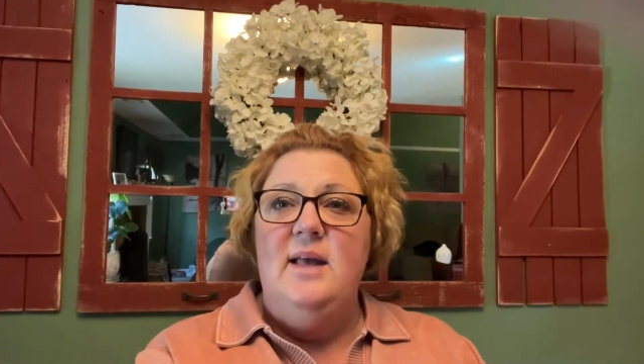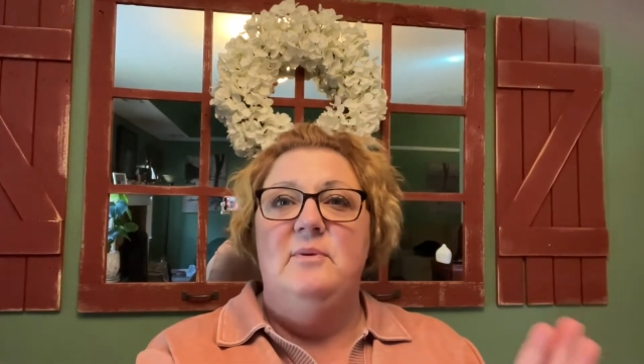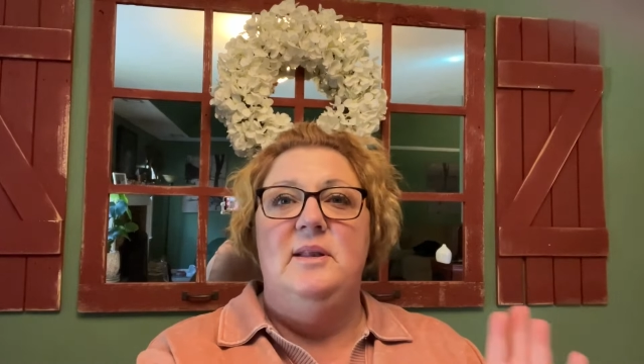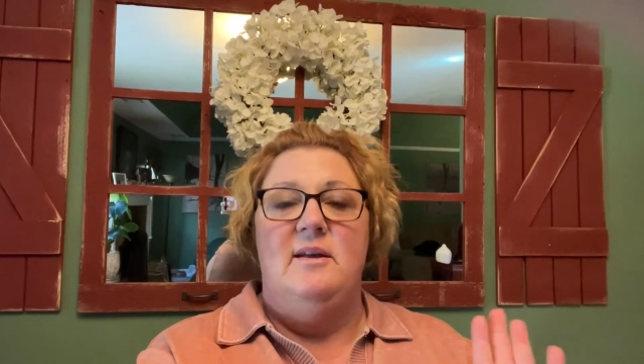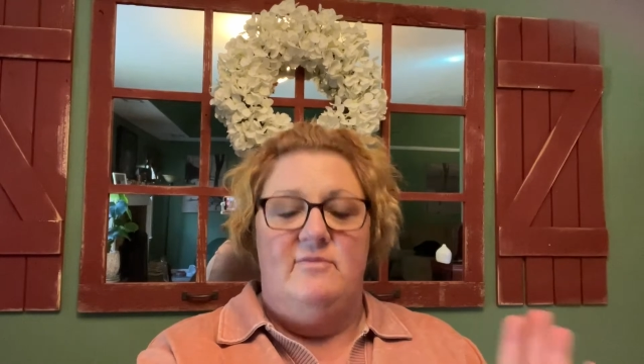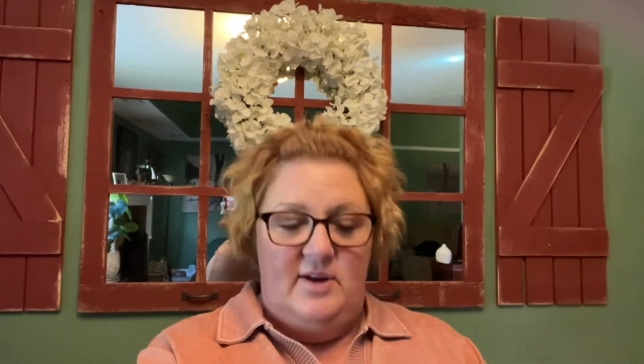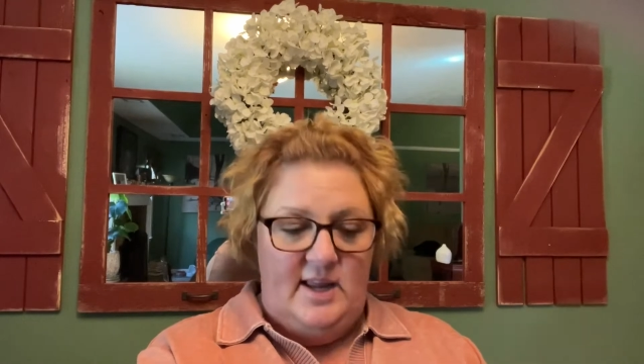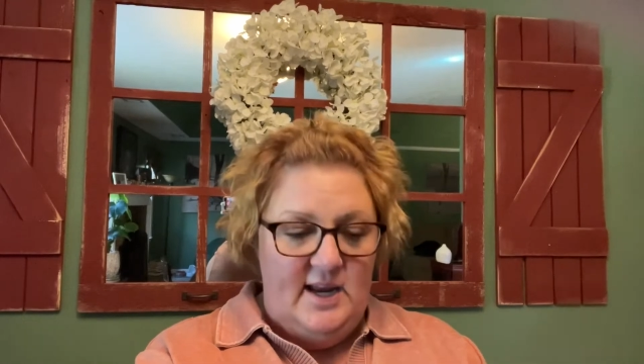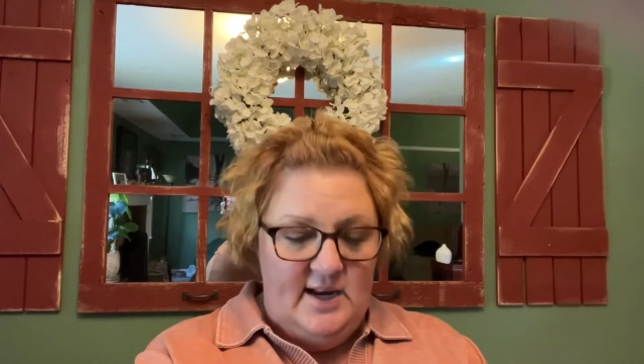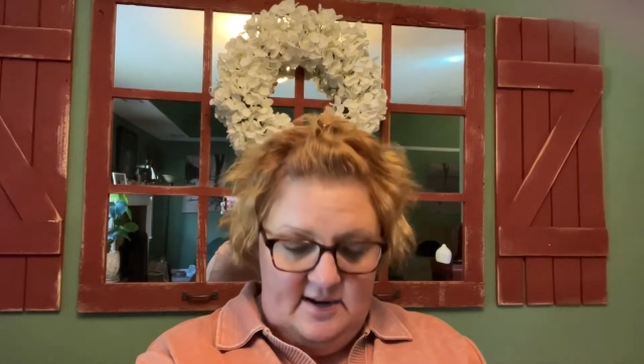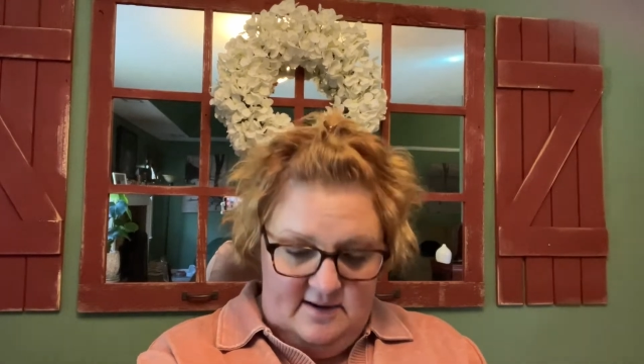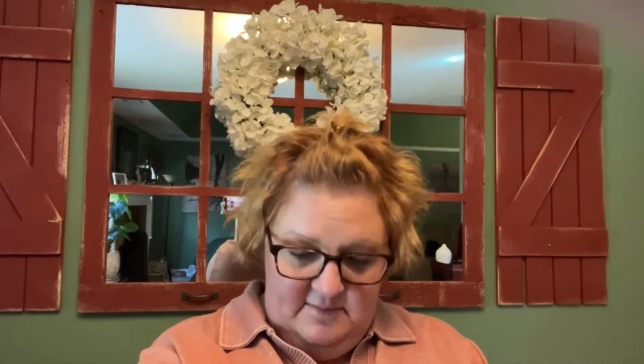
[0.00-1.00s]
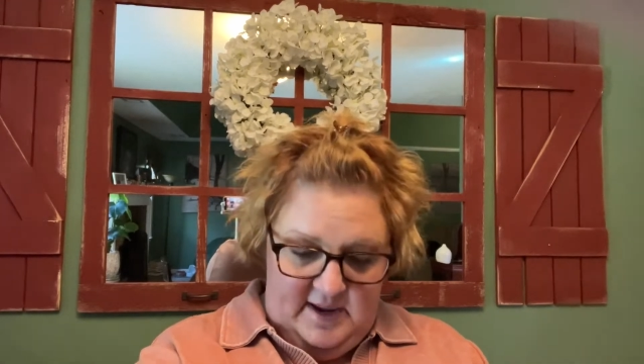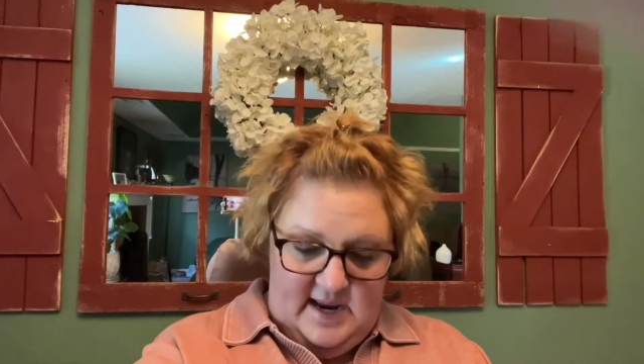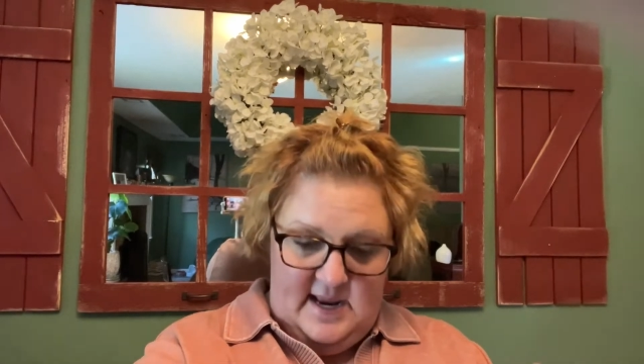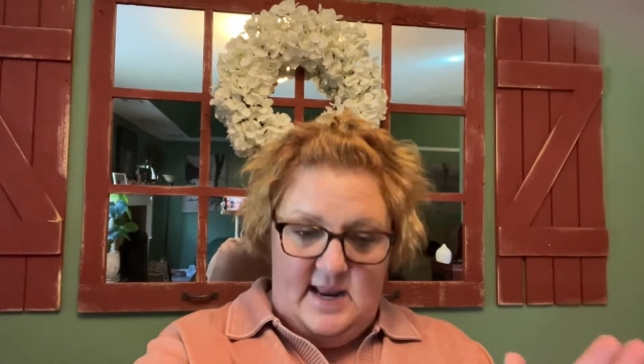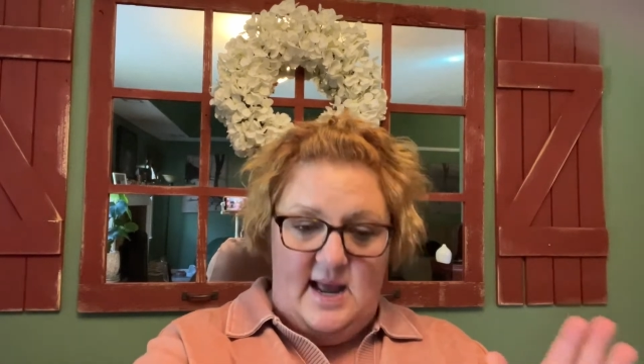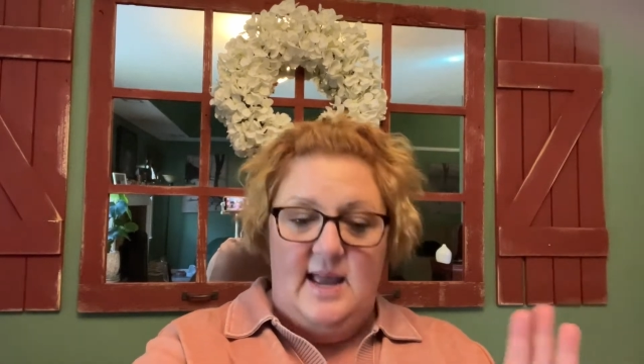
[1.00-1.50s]
We never eat them
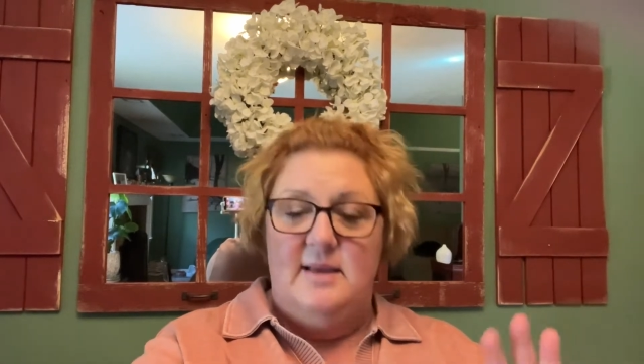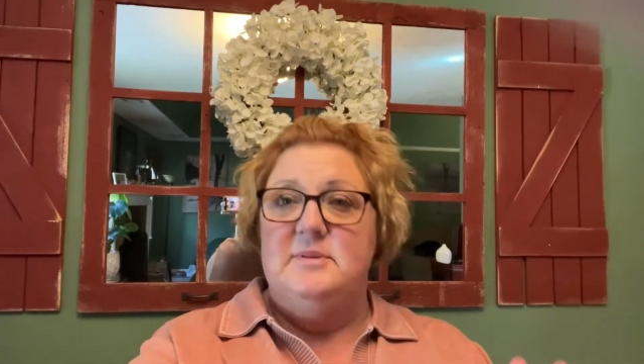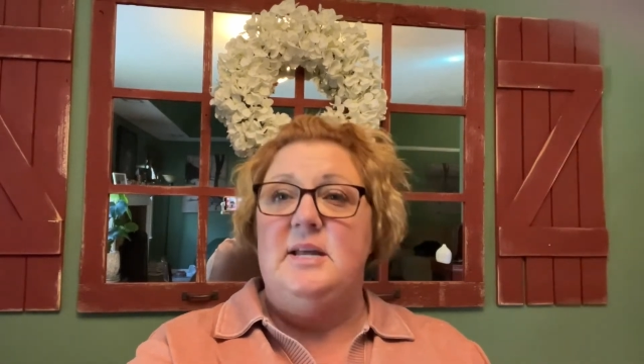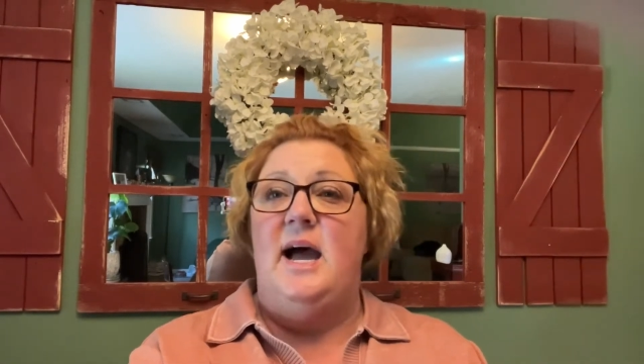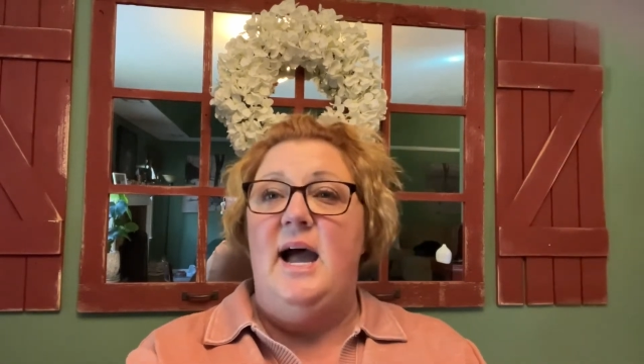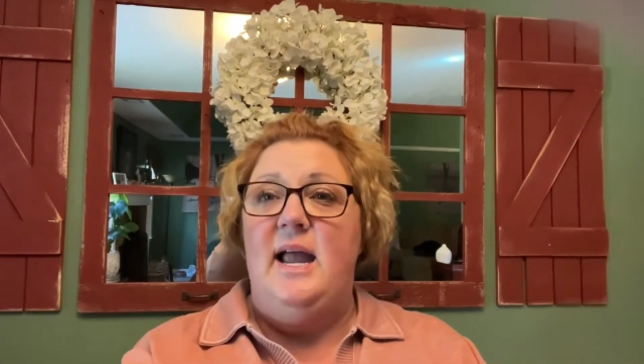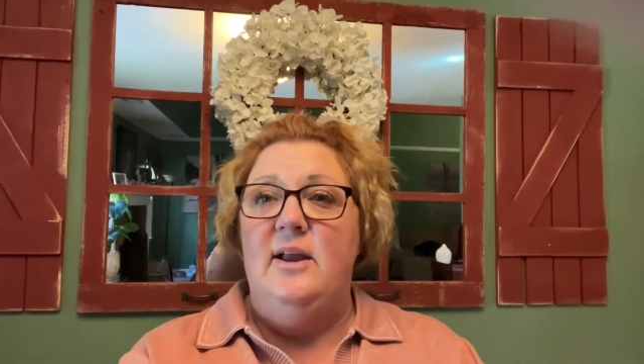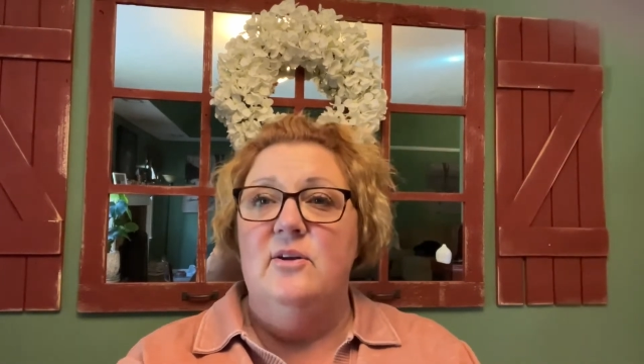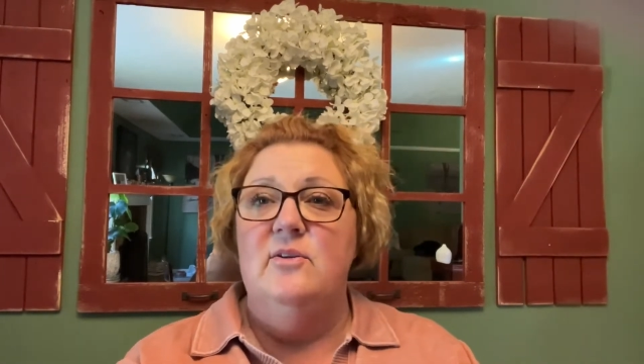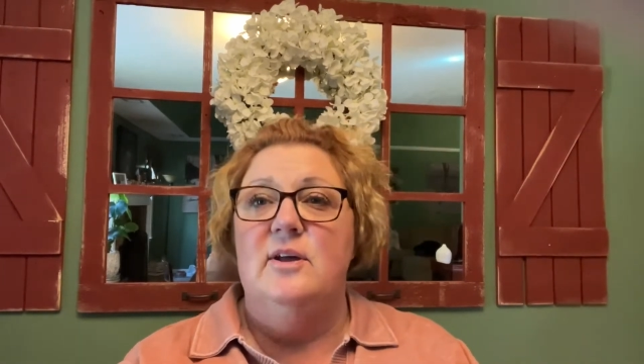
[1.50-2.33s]
and I am tired